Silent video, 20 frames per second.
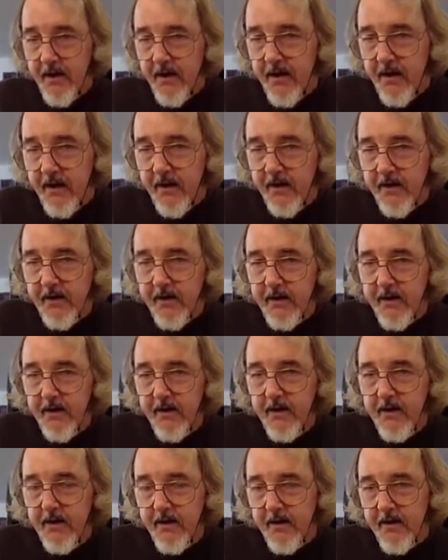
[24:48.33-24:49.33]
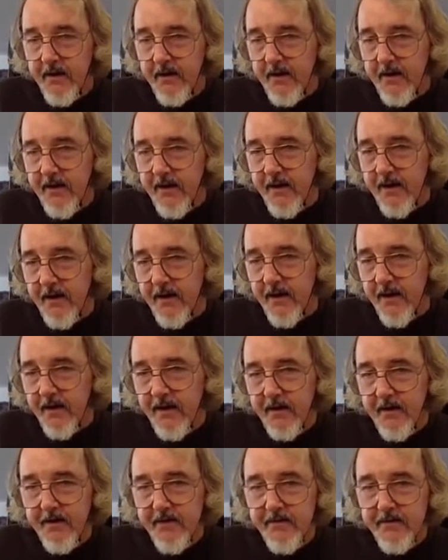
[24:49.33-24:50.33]
Maybe Olive is sleeping.
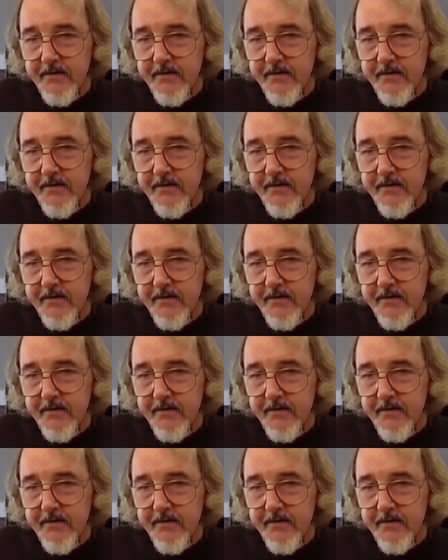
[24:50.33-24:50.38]
Yeah.